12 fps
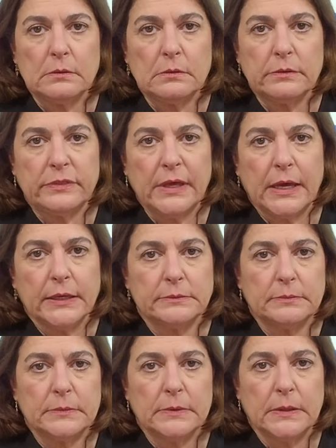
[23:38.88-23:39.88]
that
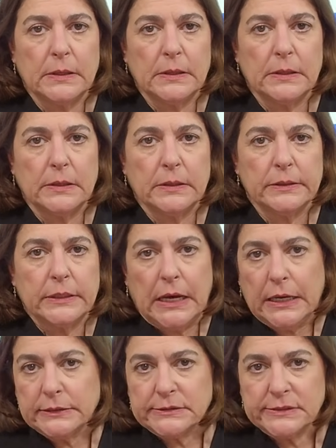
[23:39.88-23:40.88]
are
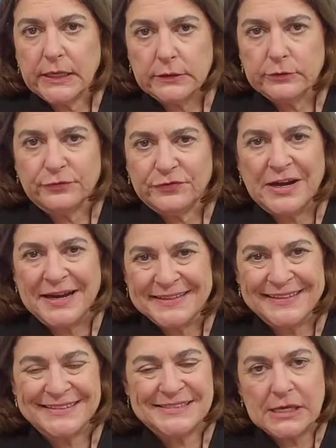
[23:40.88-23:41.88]
not settler
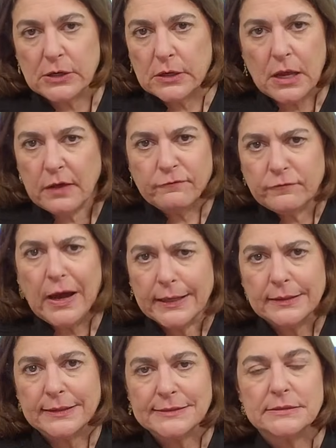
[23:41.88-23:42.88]
violence, that are not
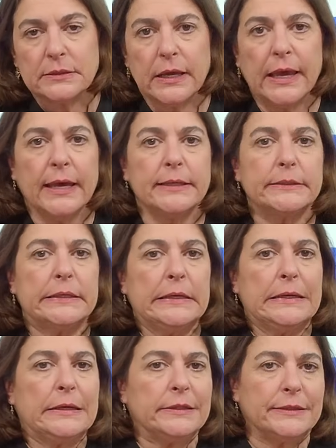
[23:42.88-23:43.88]
violent. And
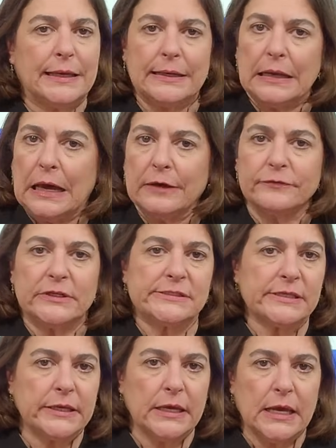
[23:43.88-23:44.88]
then
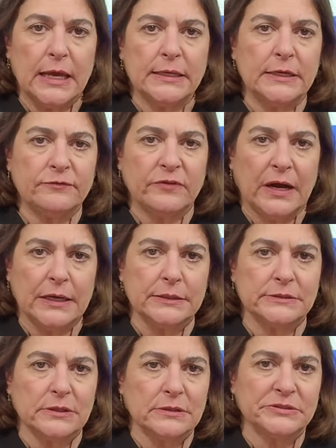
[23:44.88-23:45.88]
obviously any
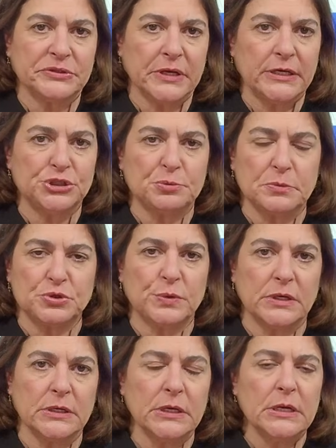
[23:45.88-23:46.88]
violent altercation
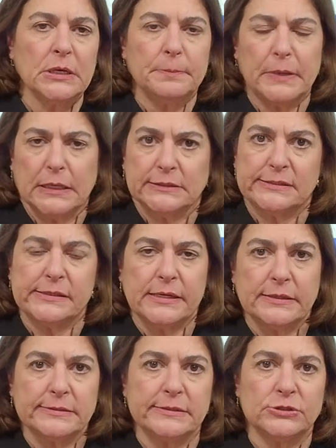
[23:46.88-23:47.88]
between
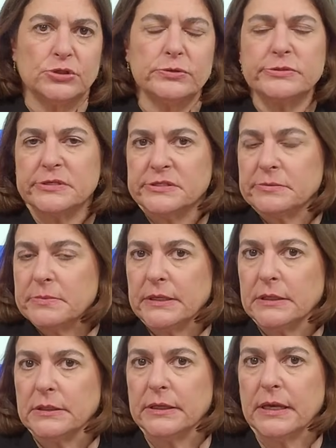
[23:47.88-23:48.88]
Palestinians and Jews is
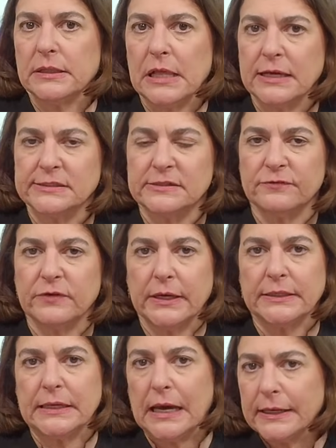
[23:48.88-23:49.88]
immediately
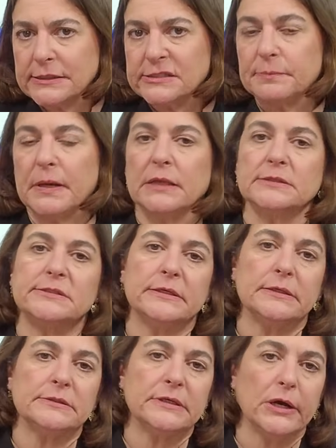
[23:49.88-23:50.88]
classified not as a
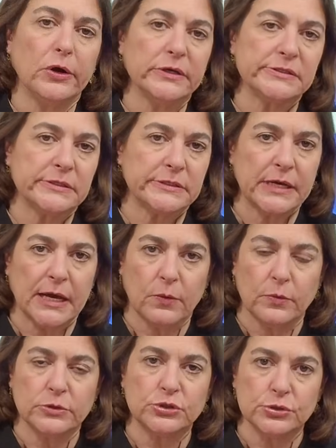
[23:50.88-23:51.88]
Palestinian terrorist attack
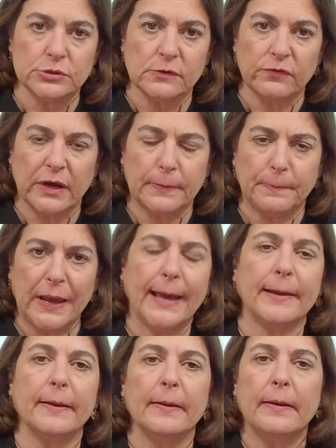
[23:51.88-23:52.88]
where Jews fight back,